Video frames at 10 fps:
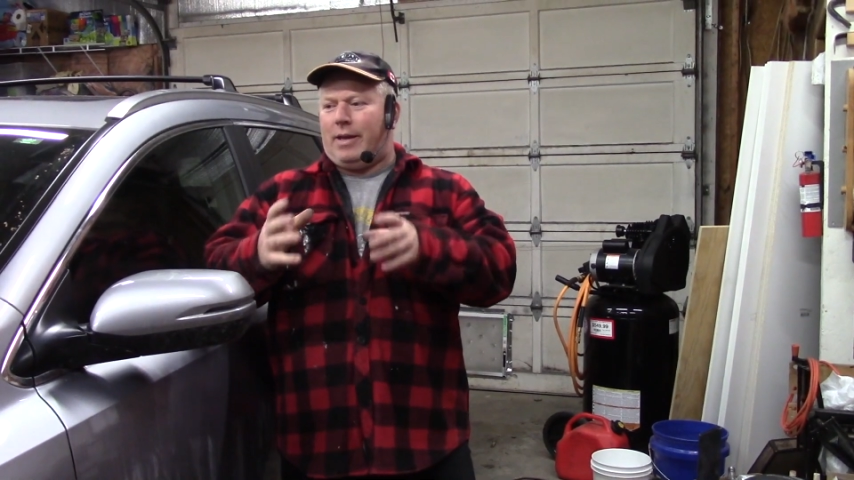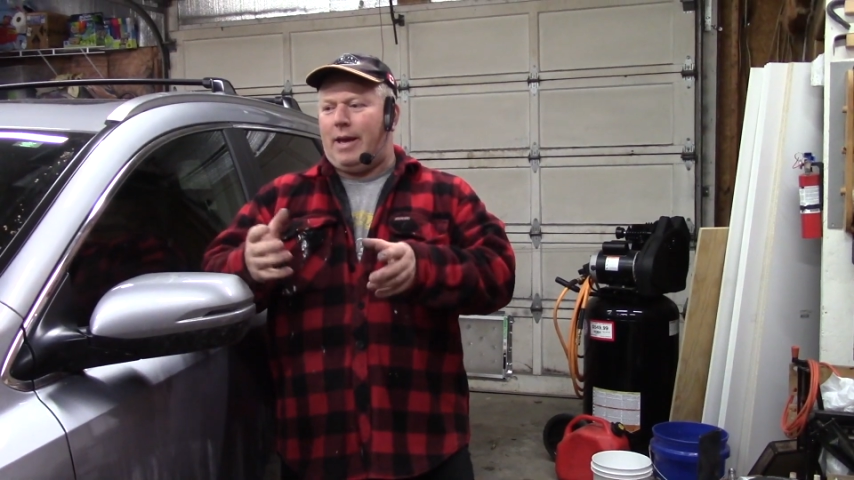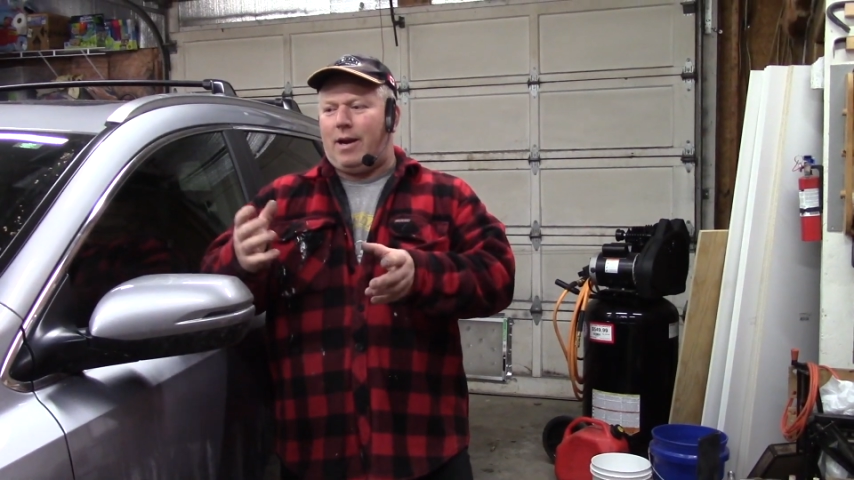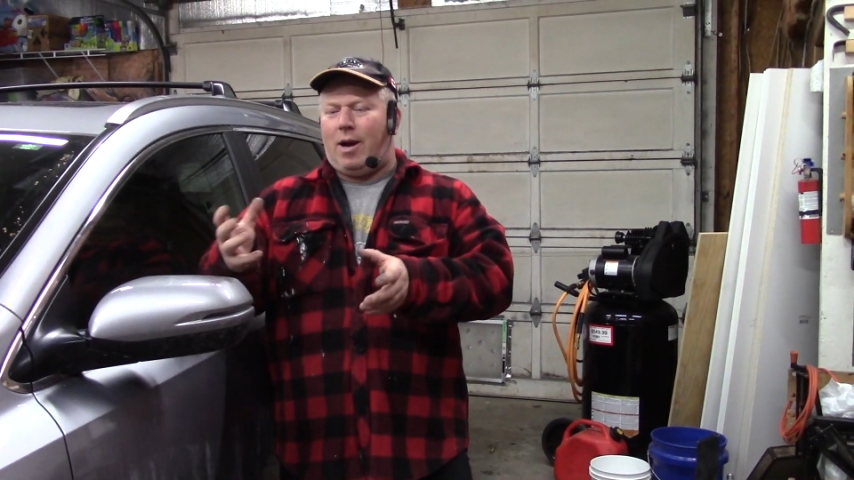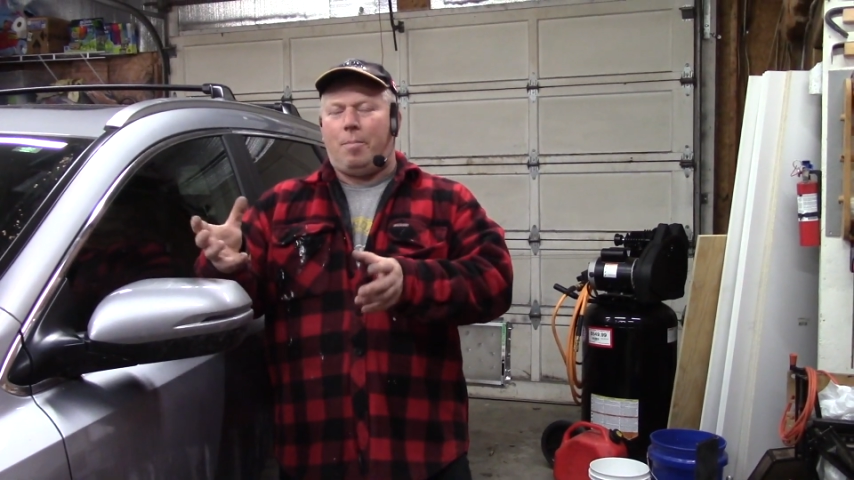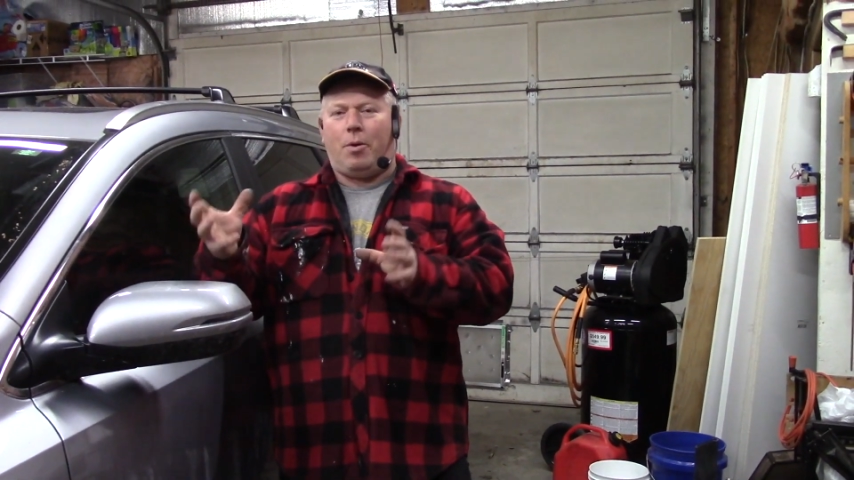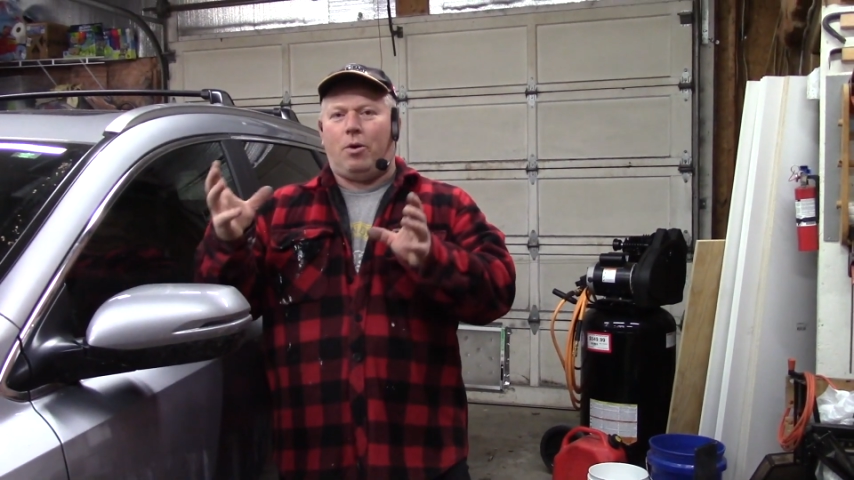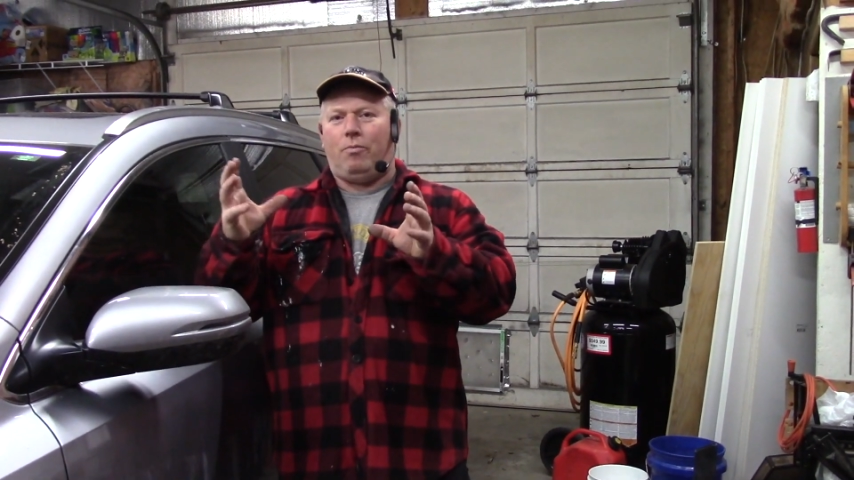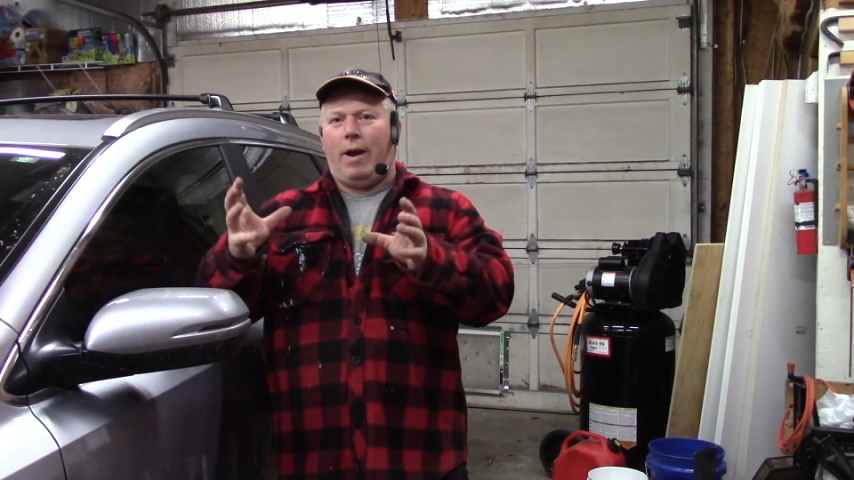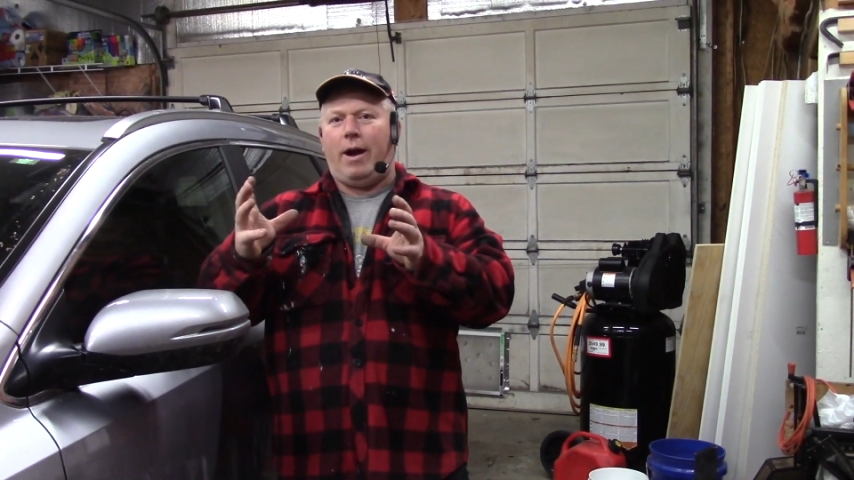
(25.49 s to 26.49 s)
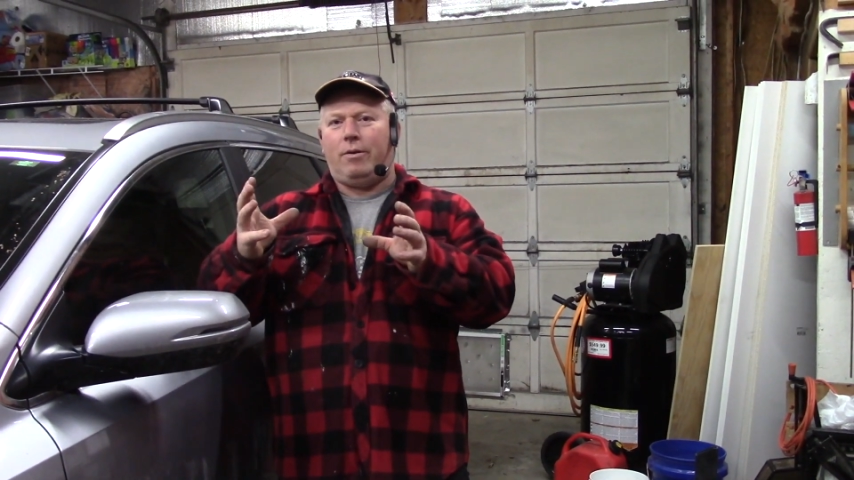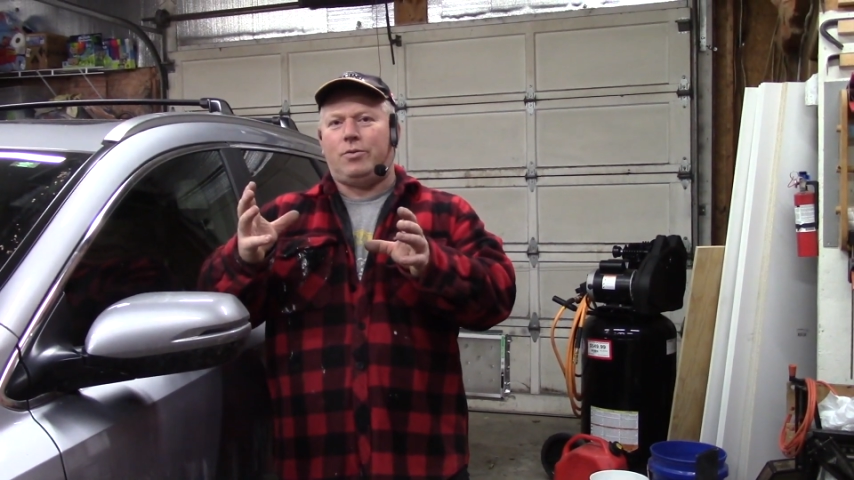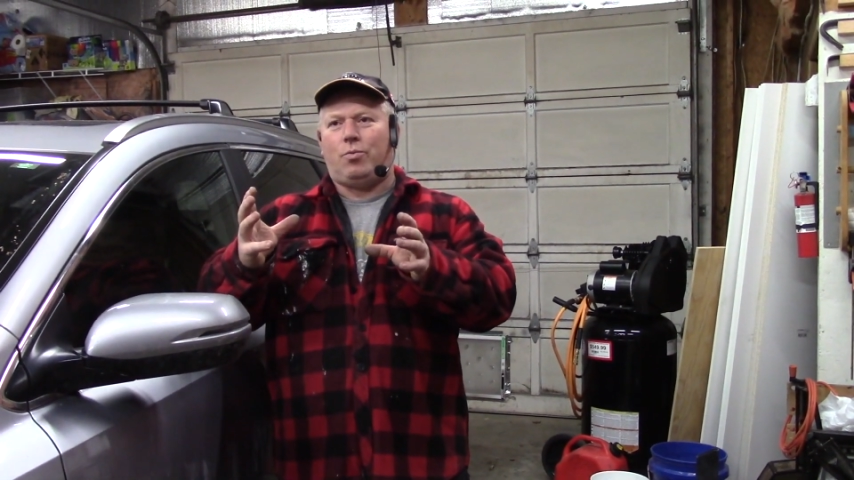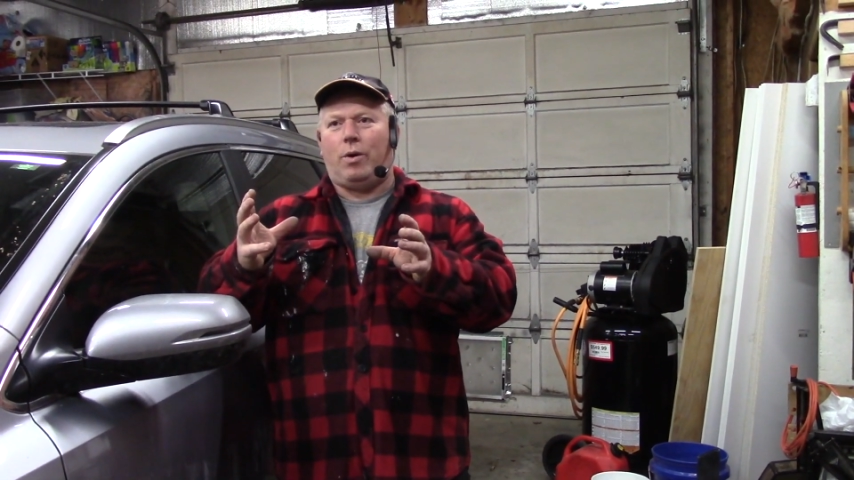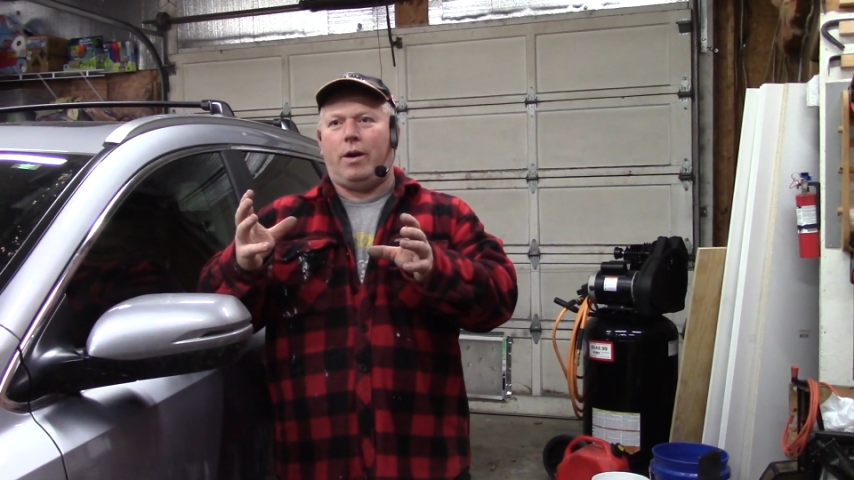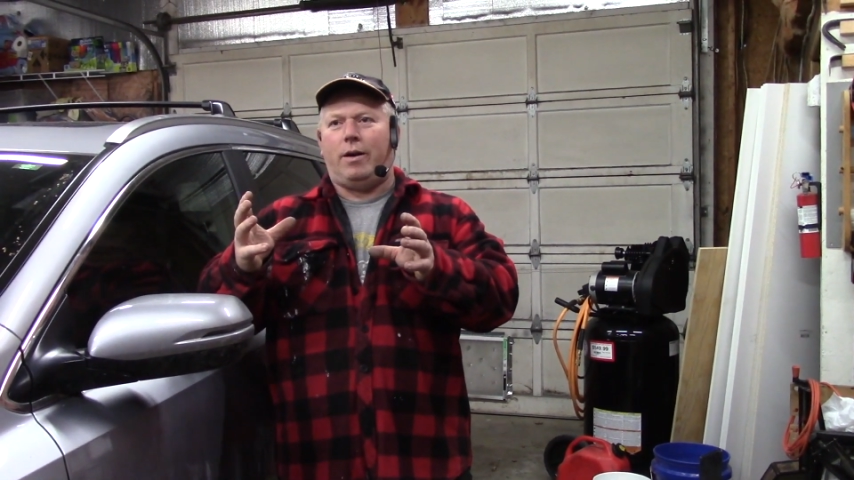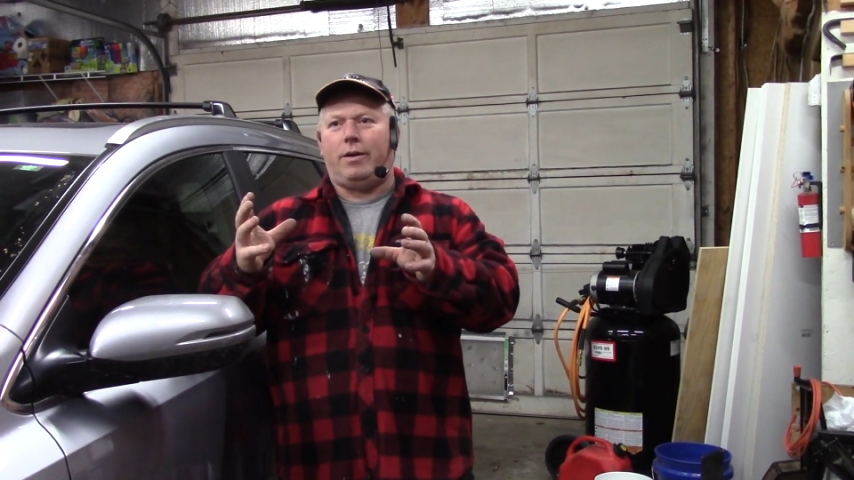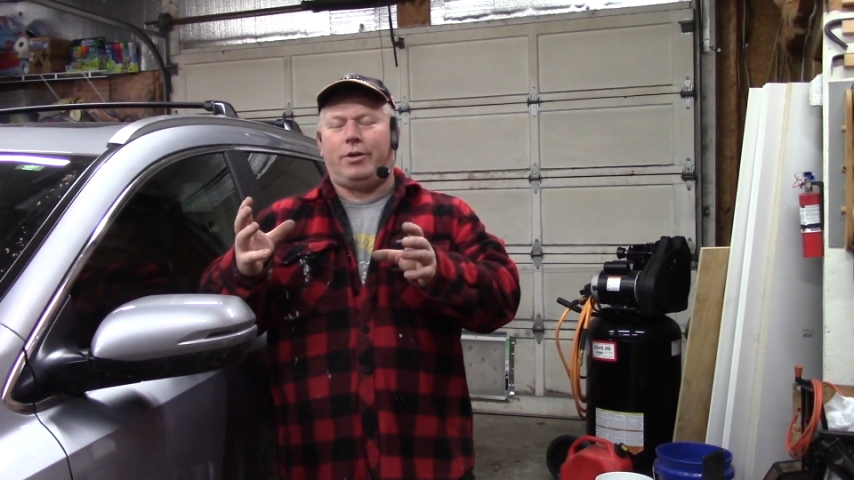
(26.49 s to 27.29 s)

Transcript: get up around where